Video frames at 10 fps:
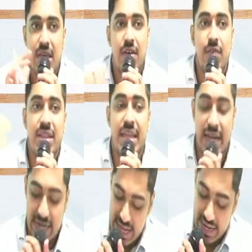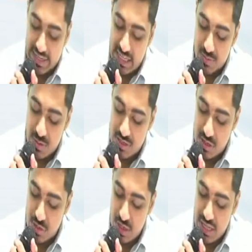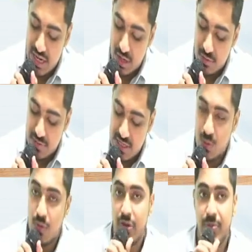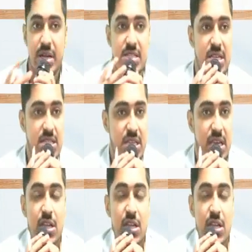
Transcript: With that direct expense also at the end of this, we will be discussing it.